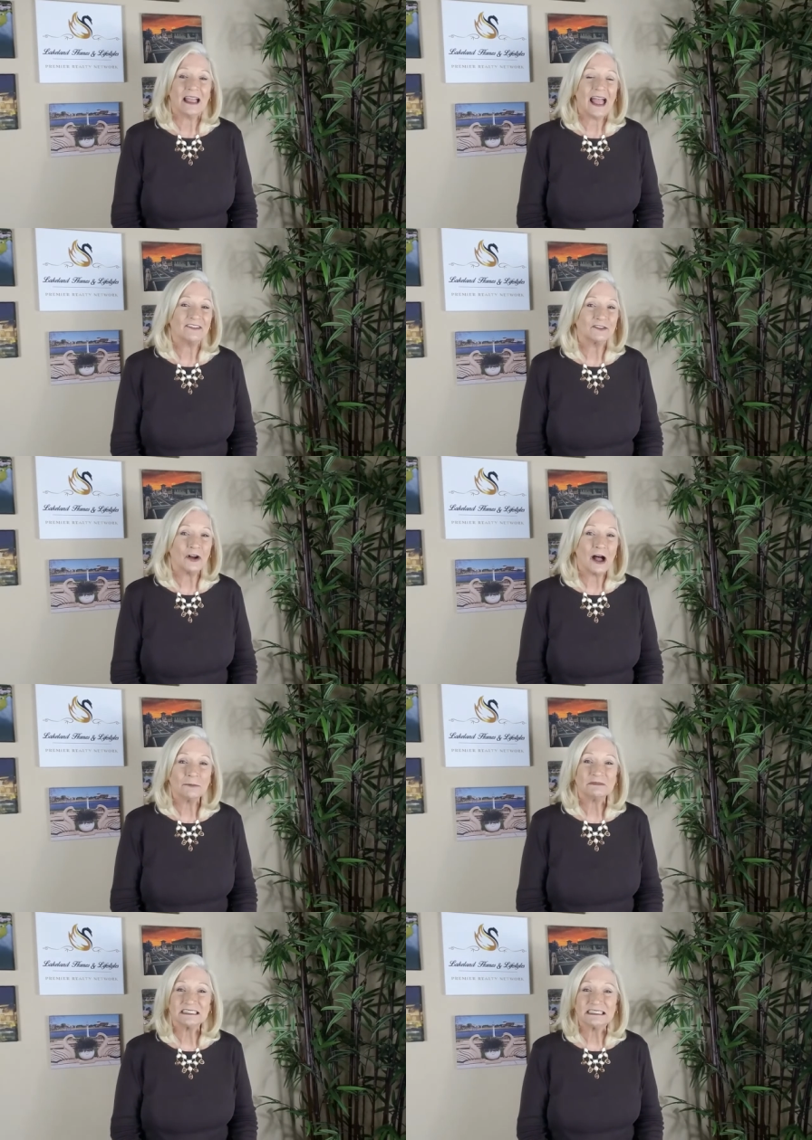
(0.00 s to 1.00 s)
After all,
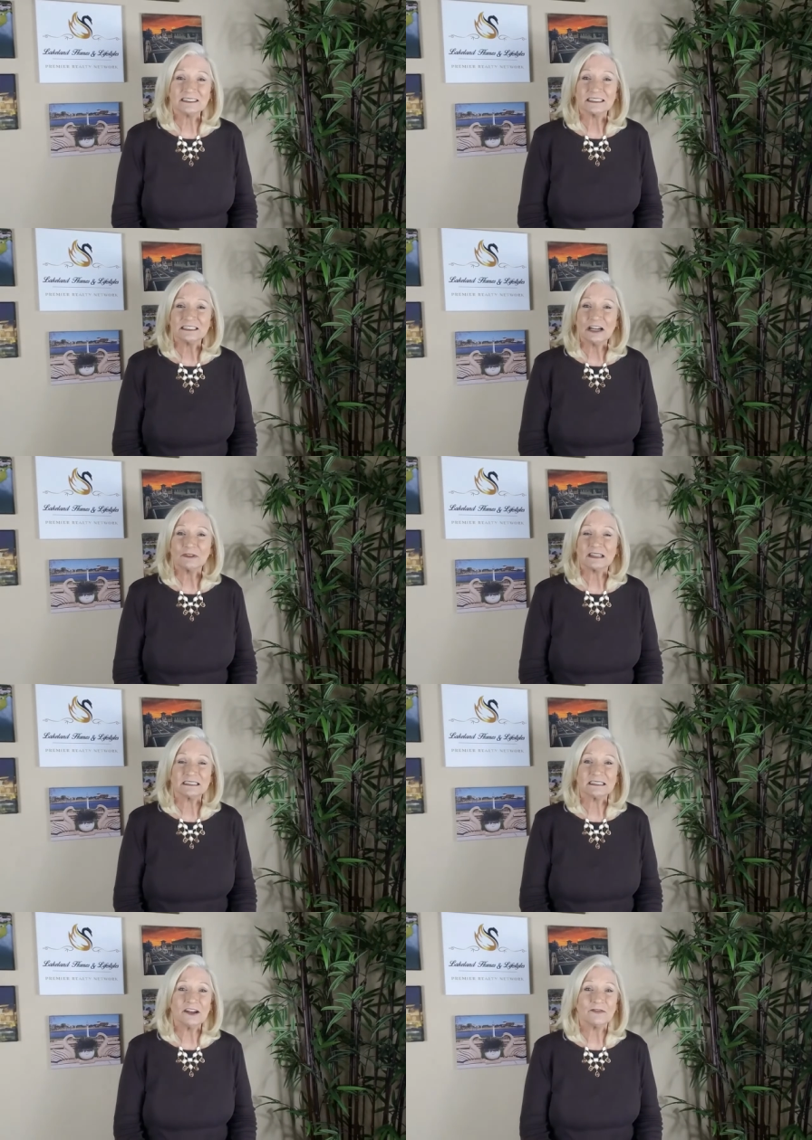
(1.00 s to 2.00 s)
I'm still in love with the
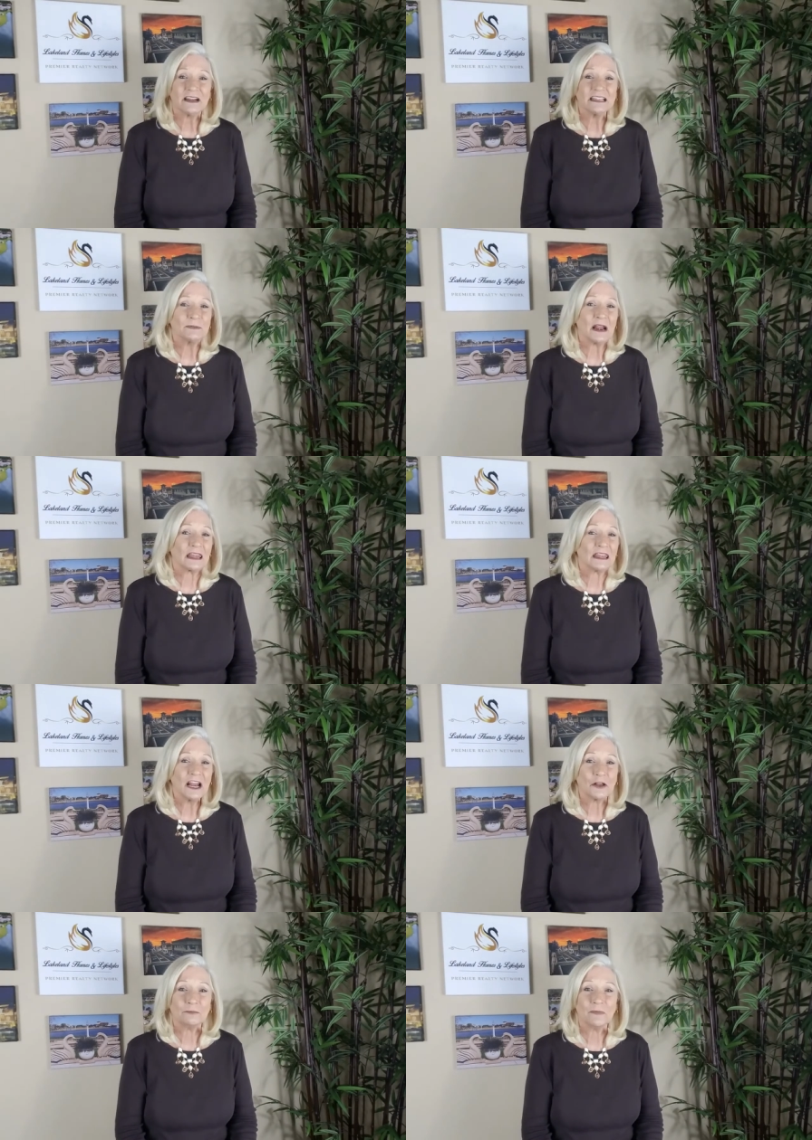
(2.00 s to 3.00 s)
stuff that I spent a lot
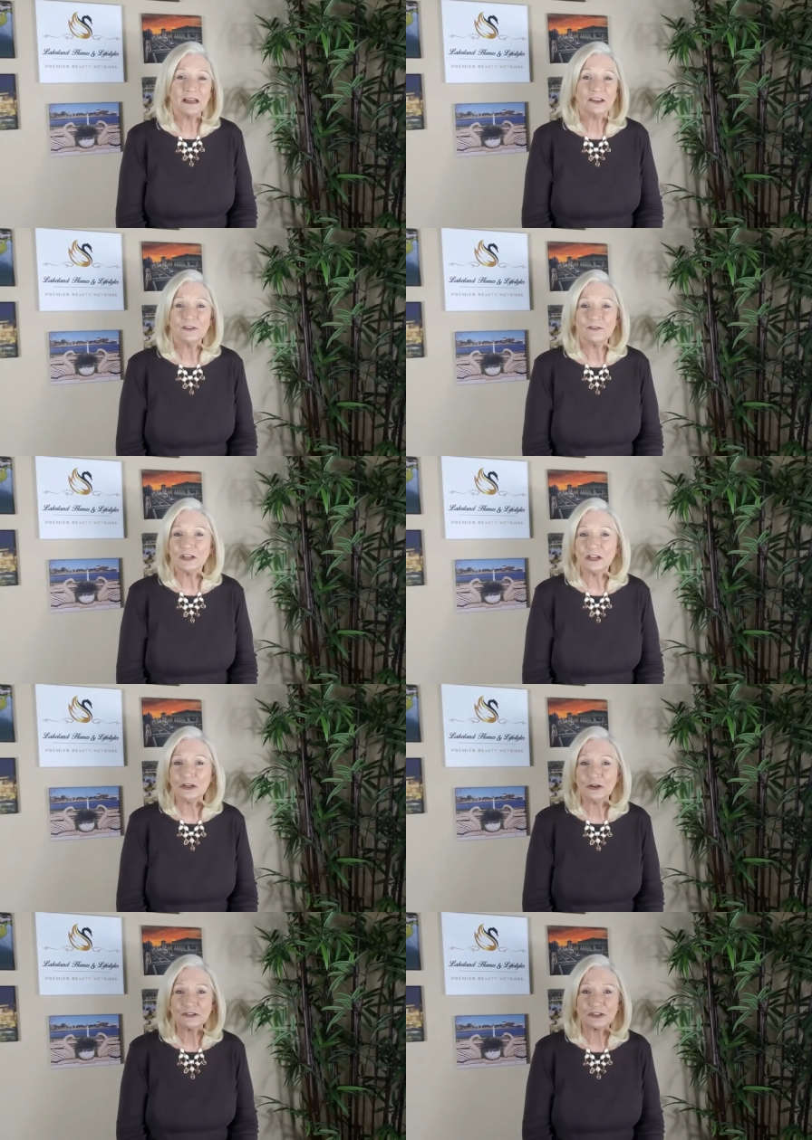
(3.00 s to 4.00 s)
of money fifteen
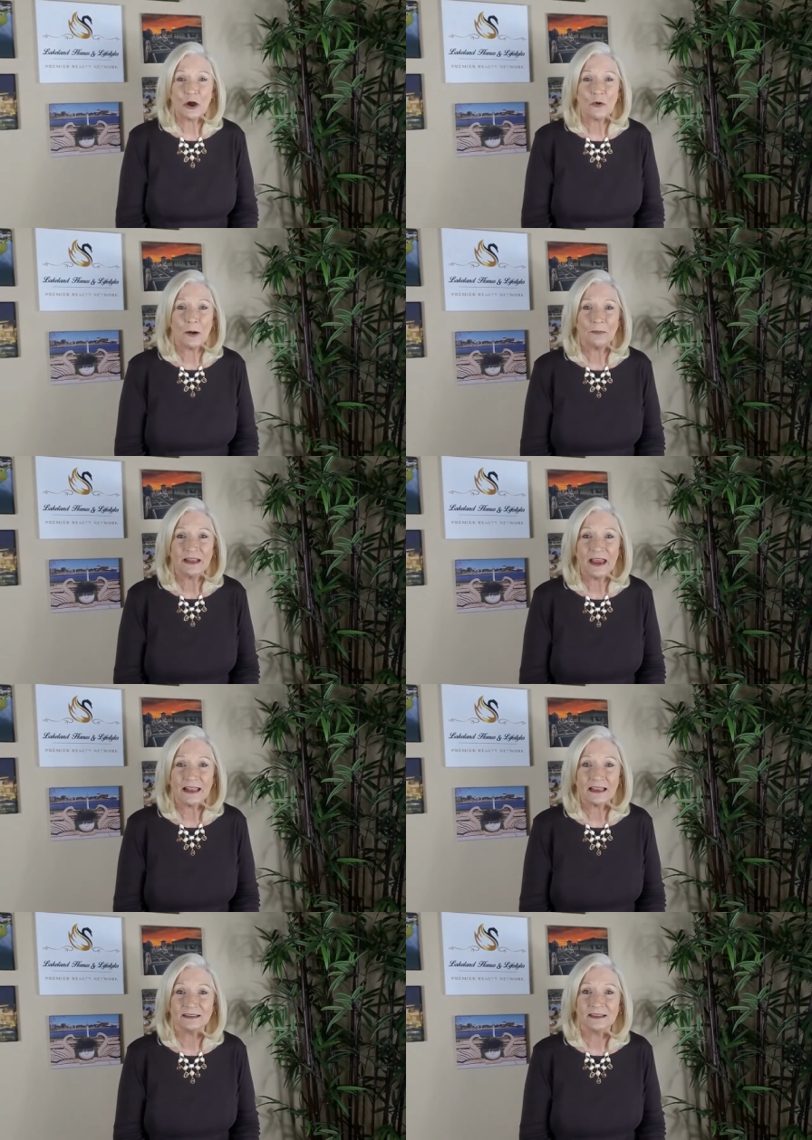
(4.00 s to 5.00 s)
years ago
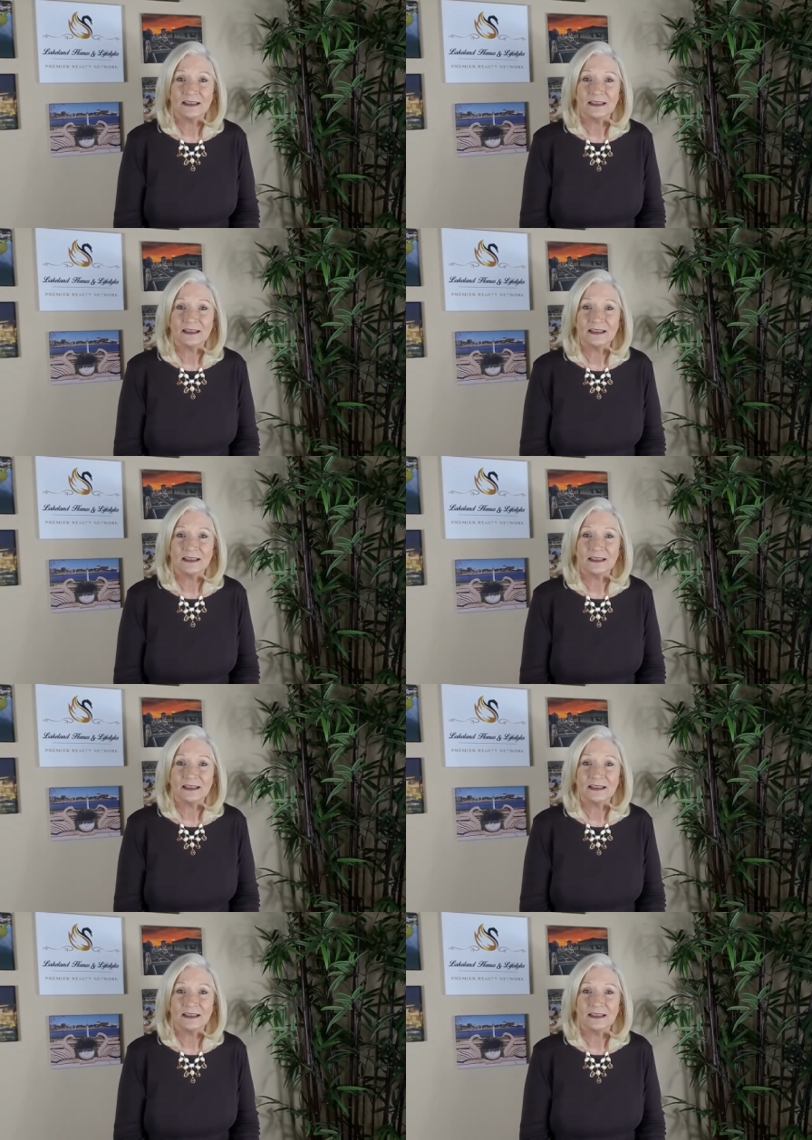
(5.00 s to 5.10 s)
updating.